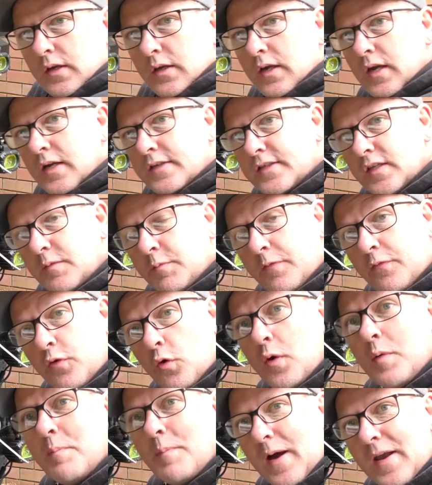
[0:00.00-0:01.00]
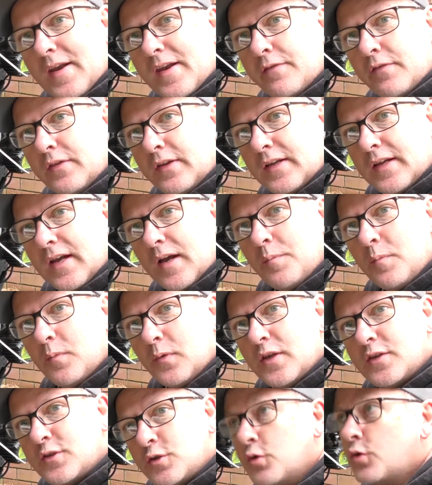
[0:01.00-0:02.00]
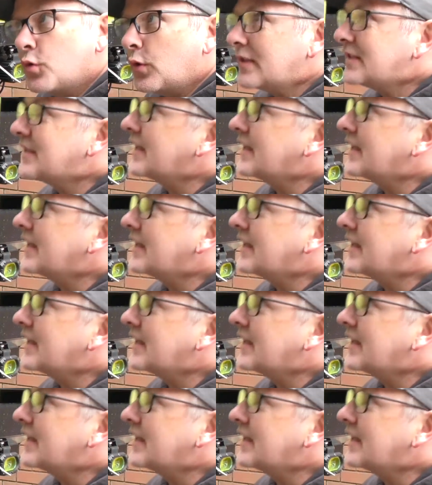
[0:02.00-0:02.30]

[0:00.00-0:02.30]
Actually, before we button everything up, let's do a quick